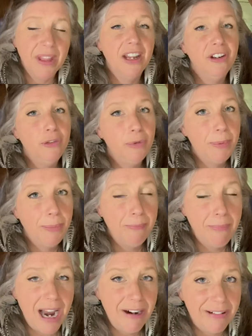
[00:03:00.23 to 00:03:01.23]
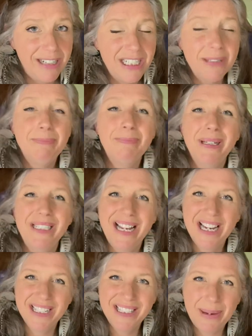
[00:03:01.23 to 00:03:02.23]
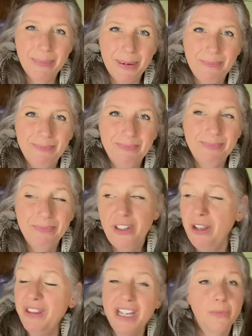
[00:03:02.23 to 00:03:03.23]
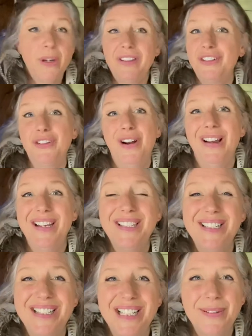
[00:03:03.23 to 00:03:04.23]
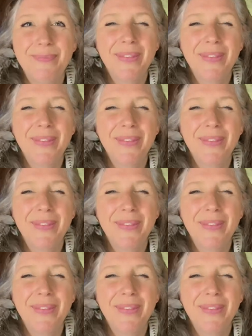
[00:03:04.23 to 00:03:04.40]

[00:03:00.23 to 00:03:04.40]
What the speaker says: and you would be married by next summer. So that's worth a try, isn't it?